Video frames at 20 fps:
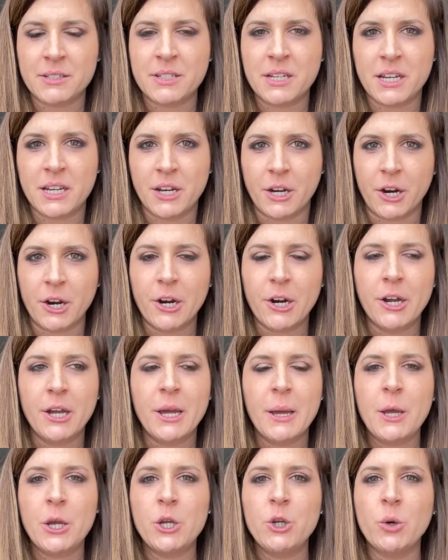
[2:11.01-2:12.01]
to hear,
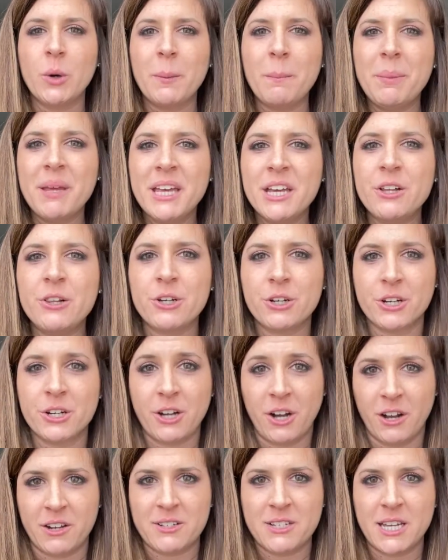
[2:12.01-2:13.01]
your pillar
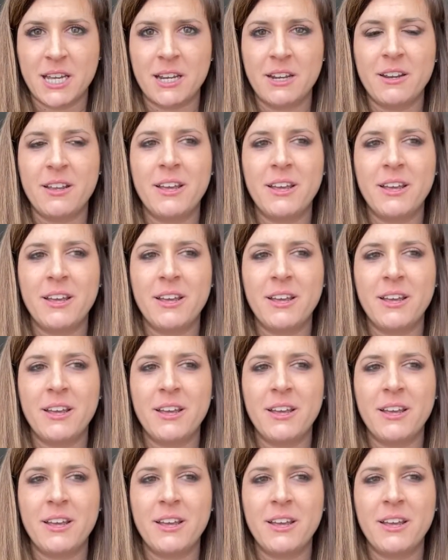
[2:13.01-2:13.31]
content.